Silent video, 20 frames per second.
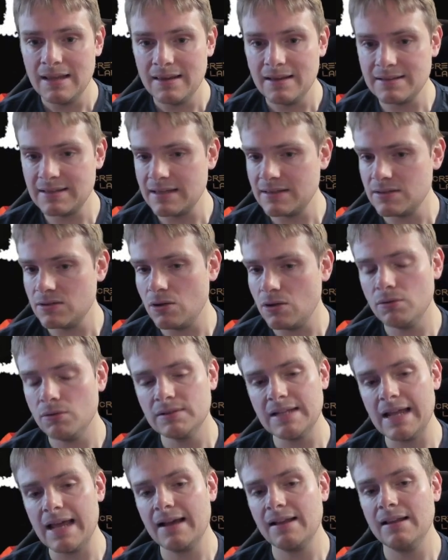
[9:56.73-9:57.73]
This has no
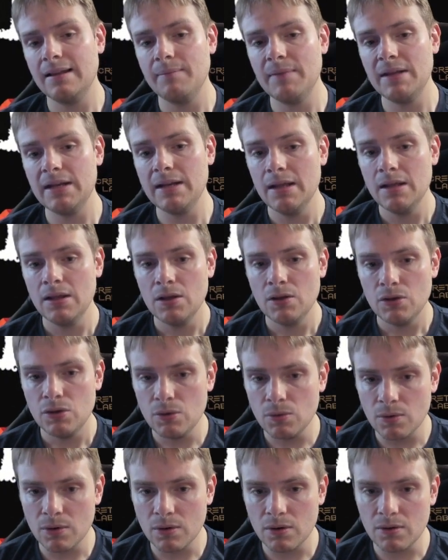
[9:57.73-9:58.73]
stack limit.
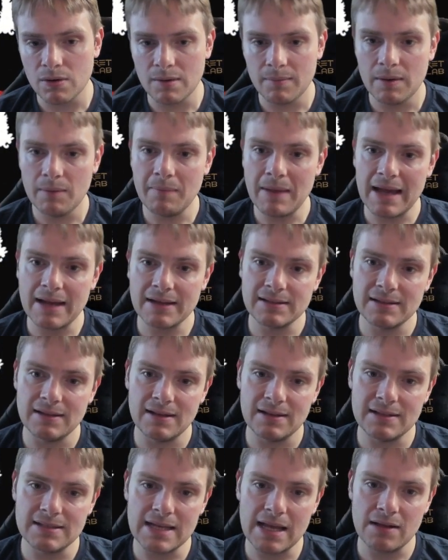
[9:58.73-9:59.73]
you are going to be maxing
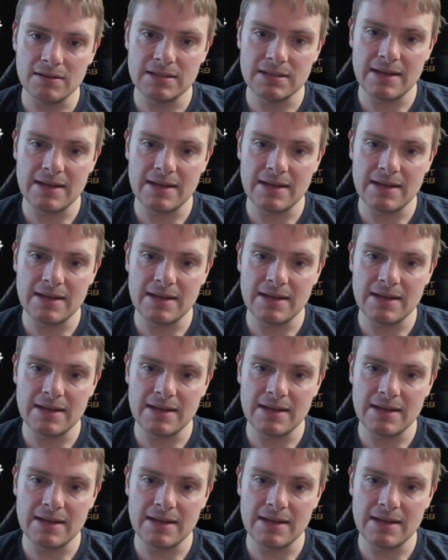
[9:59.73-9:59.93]
this out